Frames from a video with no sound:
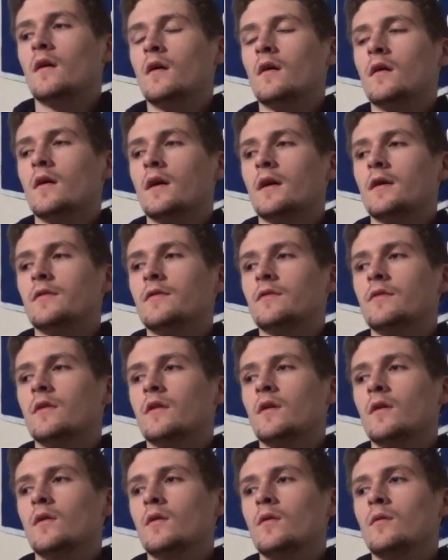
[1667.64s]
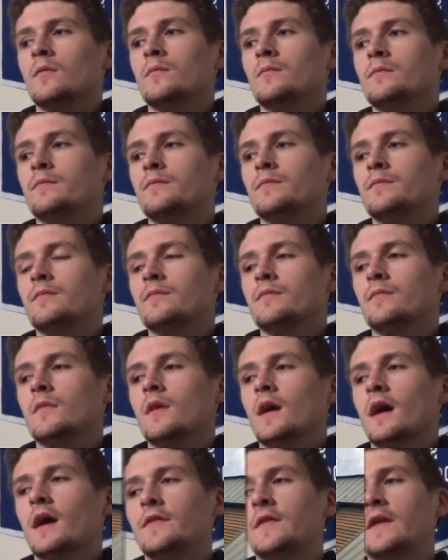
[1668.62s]
Alright, so
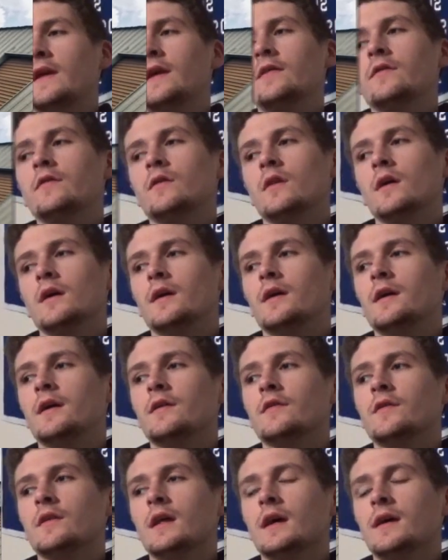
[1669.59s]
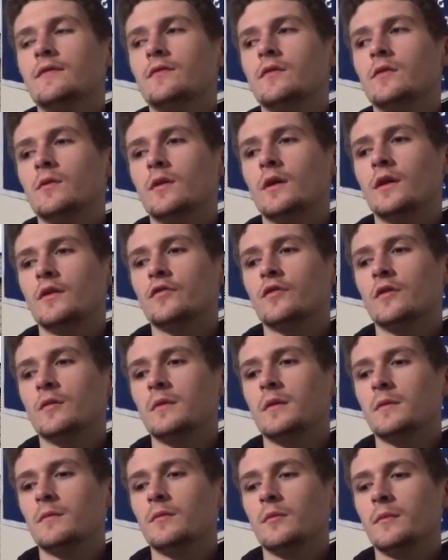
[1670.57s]
I think it's hilarious that I have two country
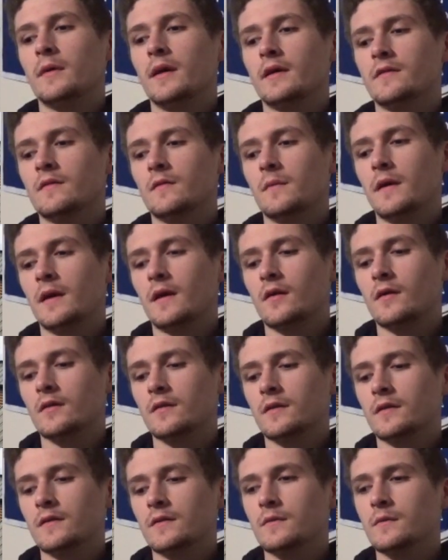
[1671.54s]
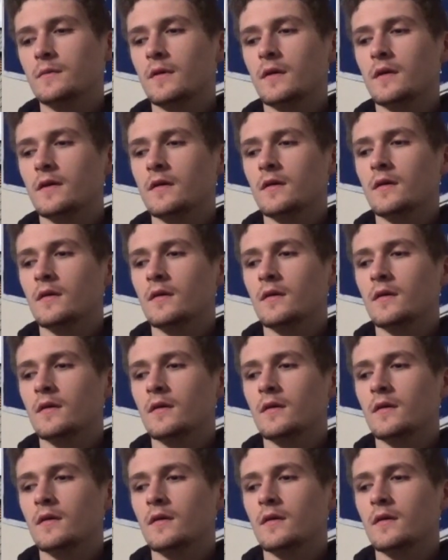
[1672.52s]
people back to back on this, but